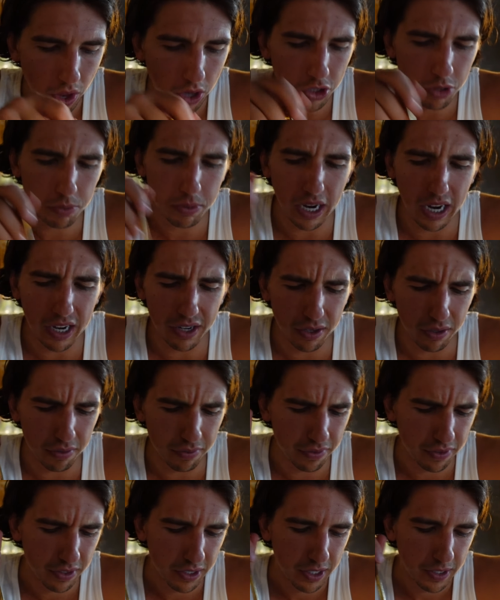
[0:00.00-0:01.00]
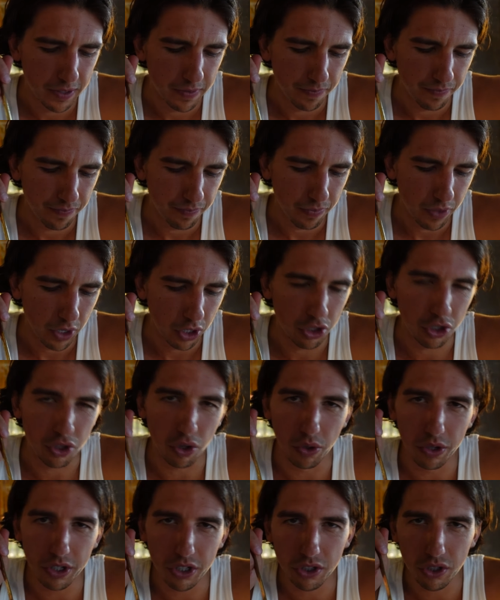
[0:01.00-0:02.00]
Some kind of
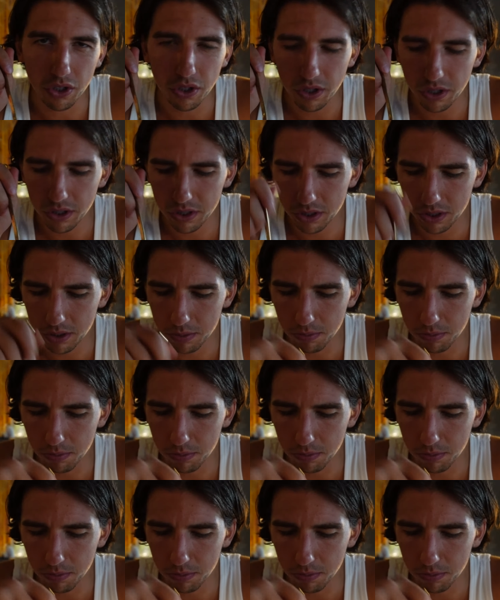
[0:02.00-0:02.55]
soy sauce,